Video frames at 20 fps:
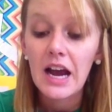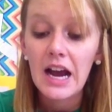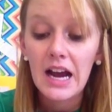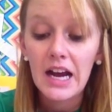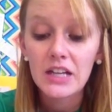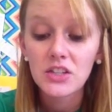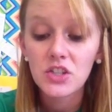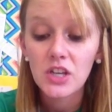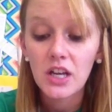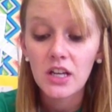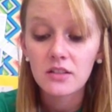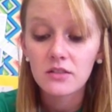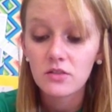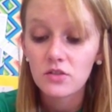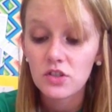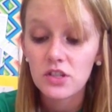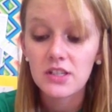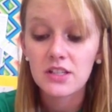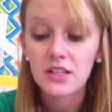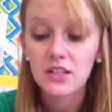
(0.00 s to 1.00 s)
"Hi, Jed,"
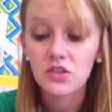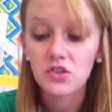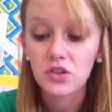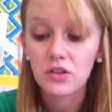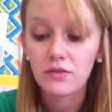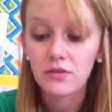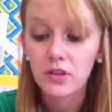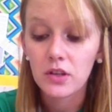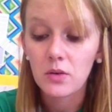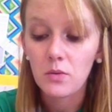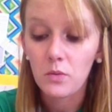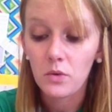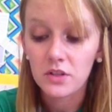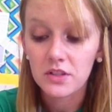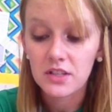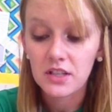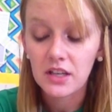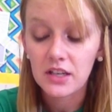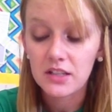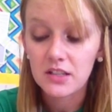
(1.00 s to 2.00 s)
she says cheerfully,
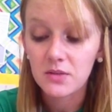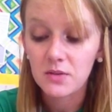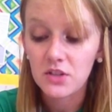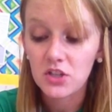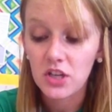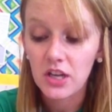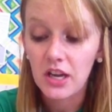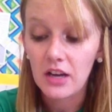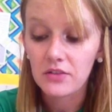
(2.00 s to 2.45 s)
once again switching